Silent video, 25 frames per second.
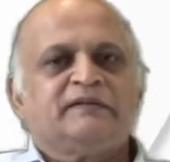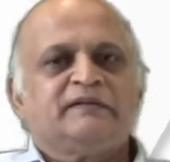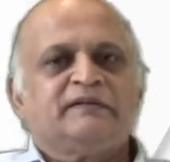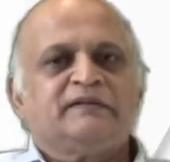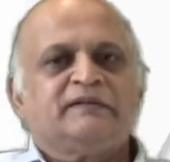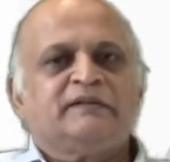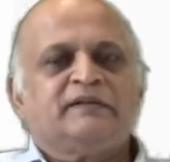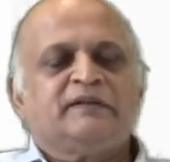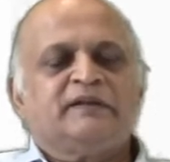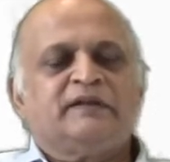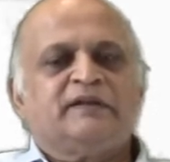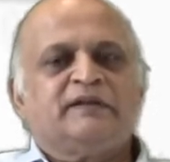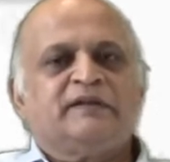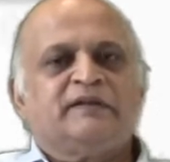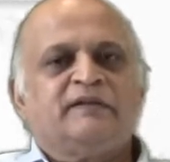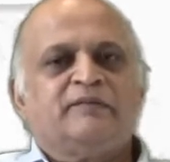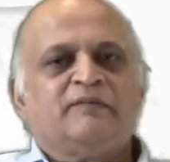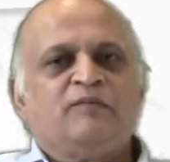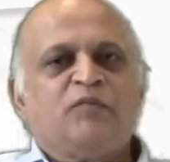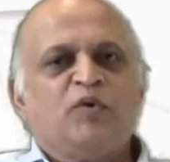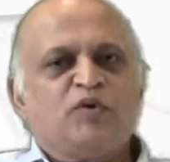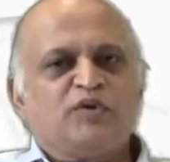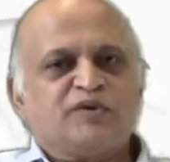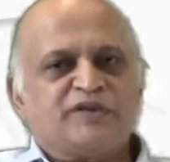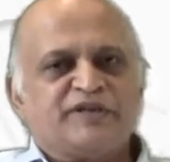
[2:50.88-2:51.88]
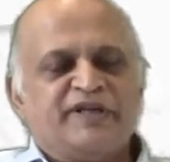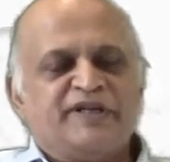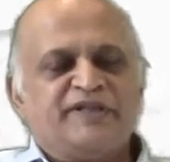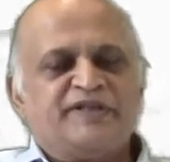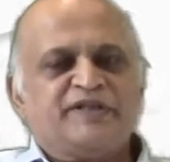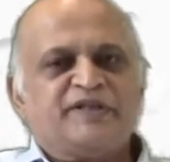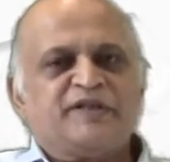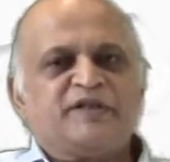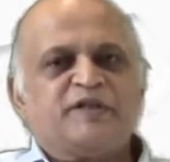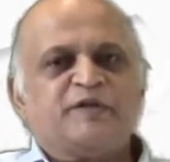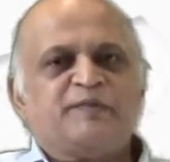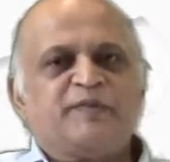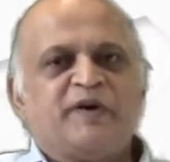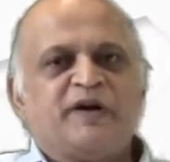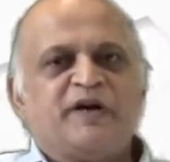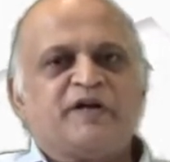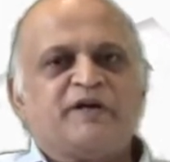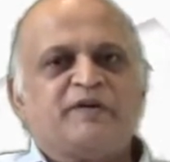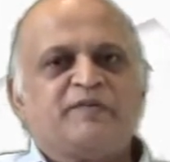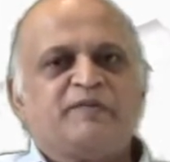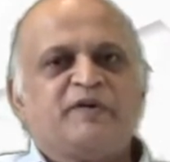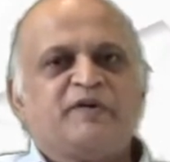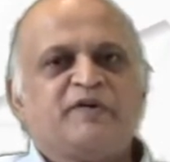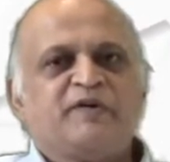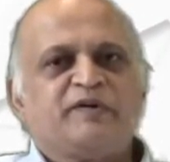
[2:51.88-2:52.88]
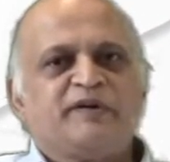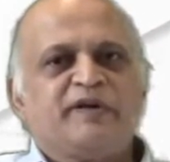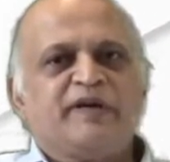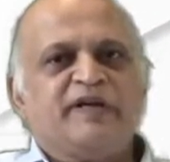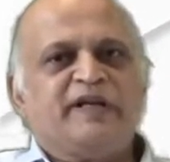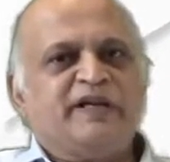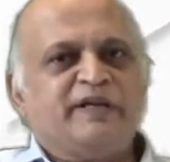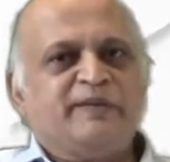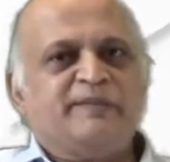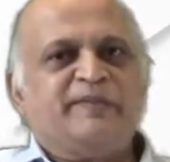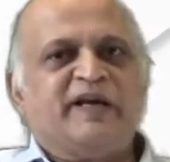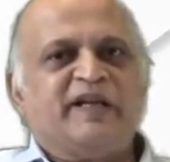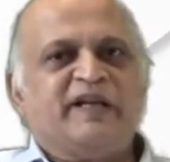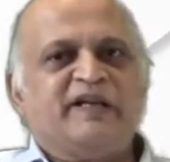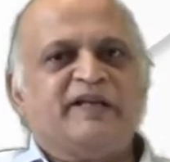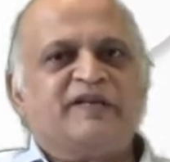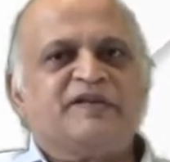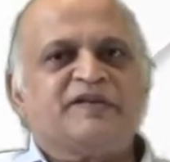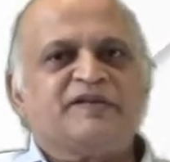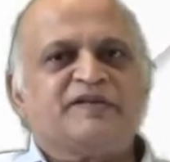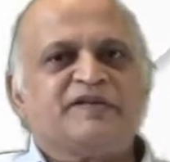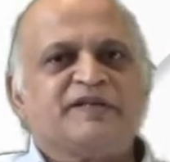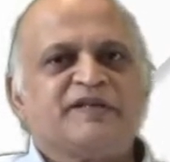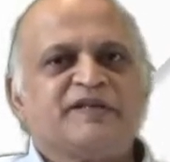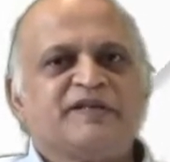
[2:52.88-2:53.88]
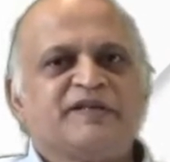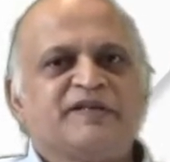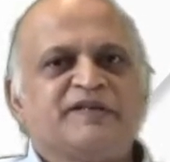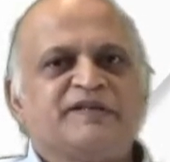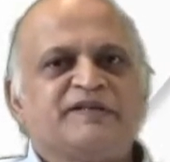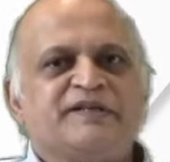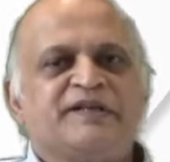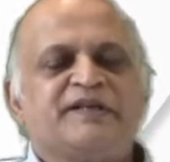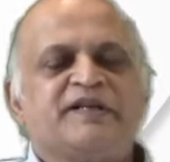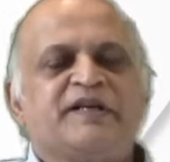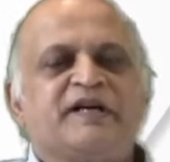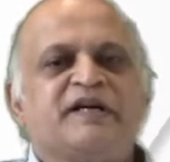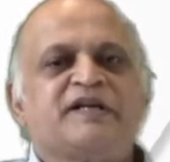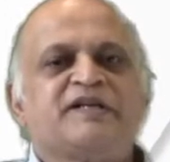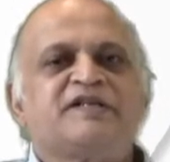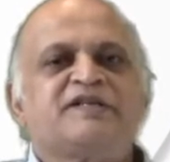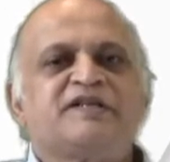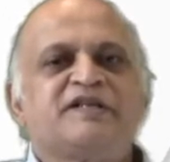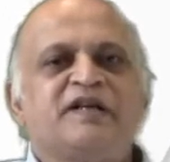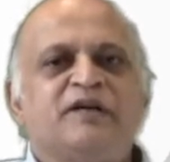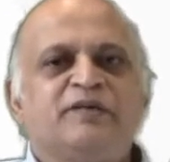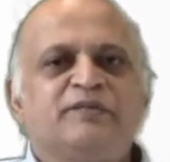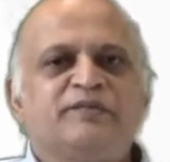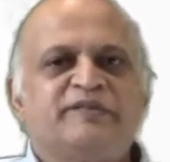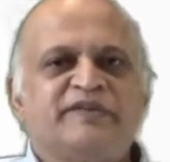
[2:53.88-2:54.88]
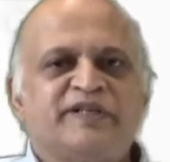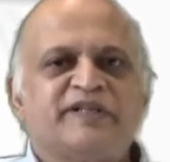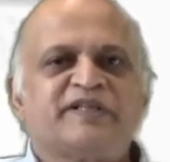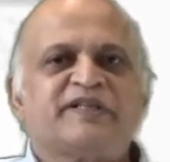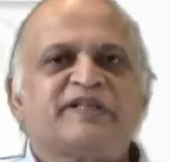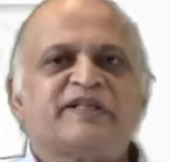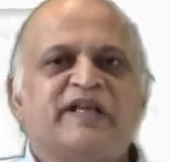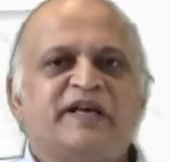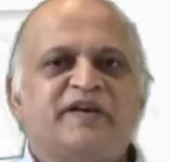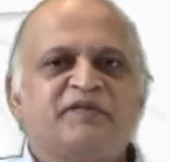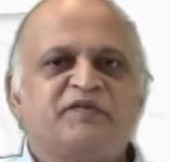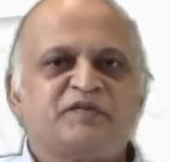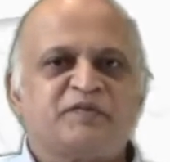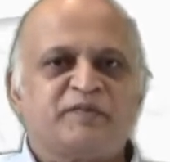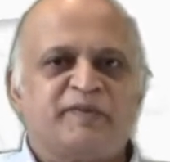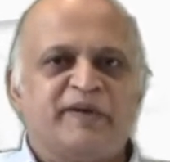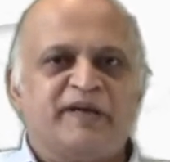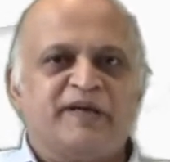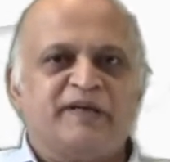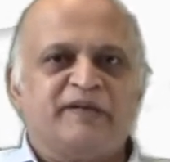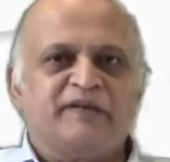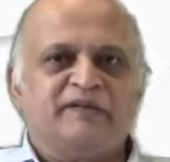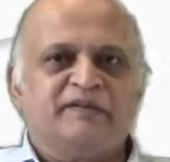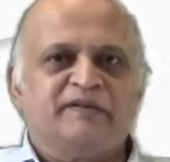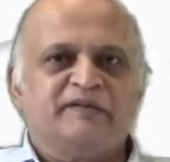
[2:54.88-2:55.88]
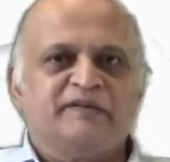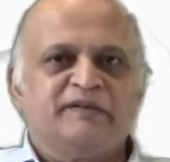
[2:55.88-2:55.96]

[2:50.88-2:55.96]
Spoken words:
The most dangerous part about any malignancy is it cuts down this lifespan.